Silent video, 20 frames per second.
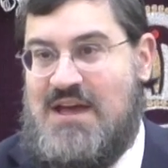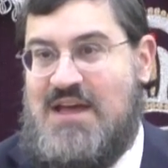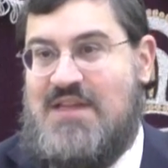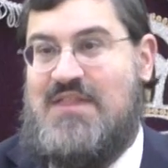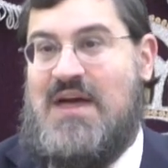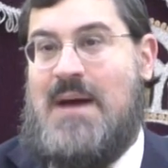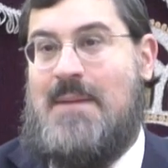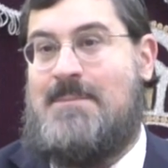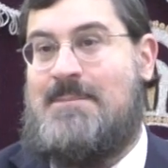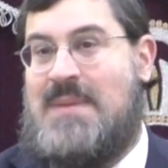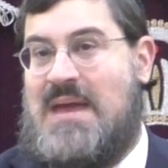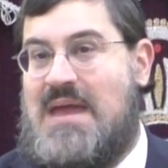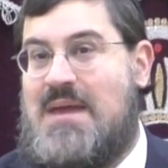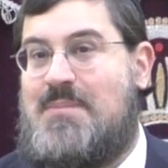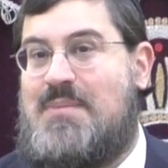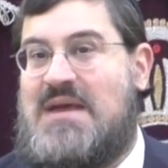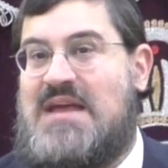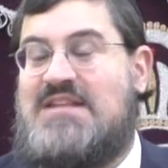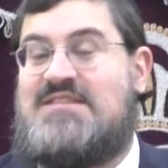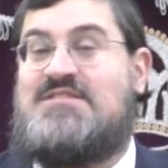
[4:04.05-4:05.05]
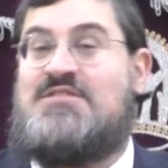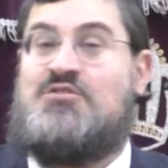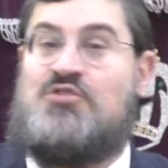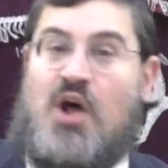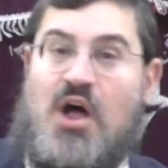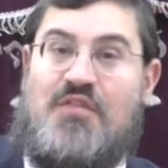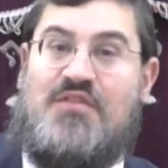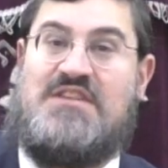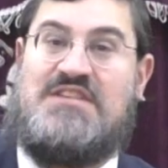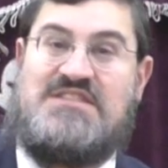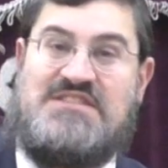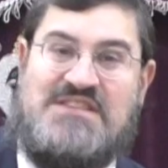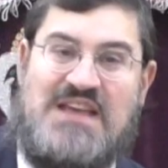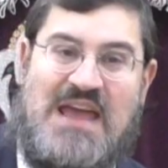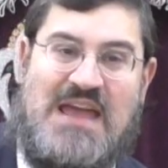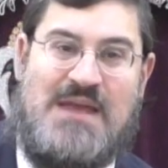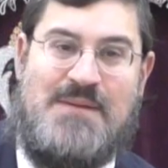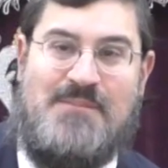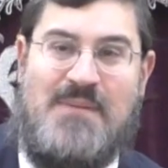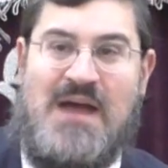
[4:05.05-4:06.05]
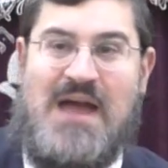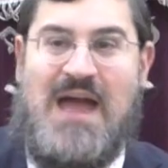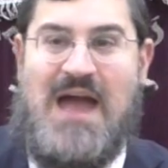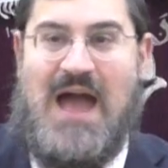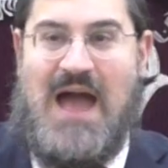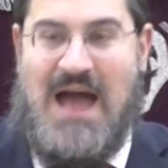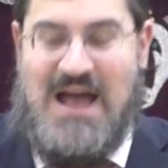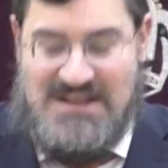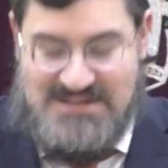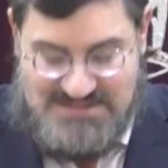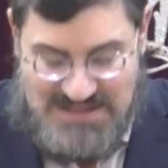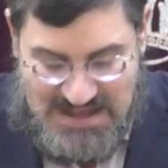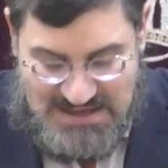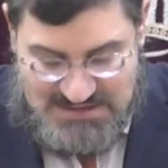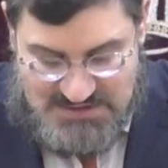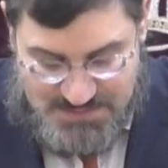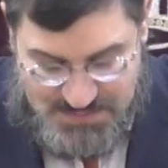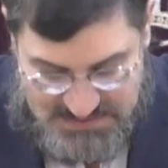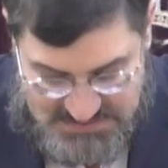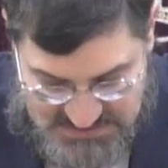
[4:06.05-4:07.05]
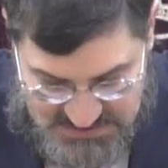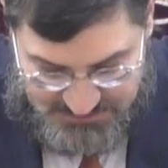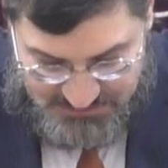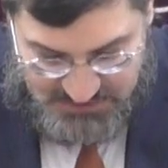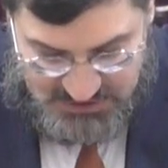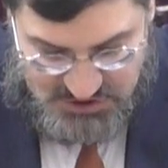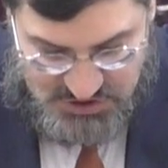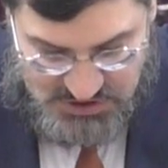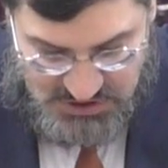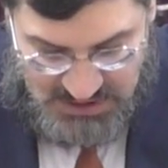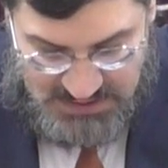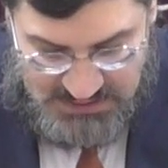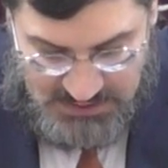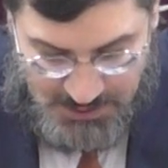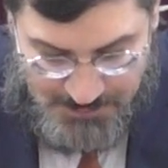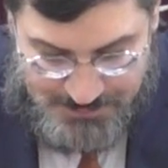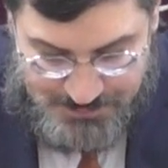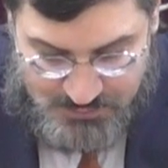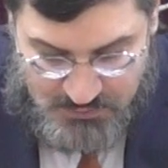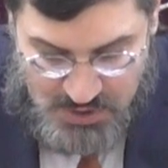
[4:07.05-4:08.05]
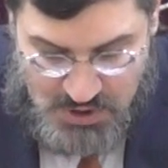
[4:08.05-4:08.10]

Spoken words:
that maybe it's not the same as that specific shaila?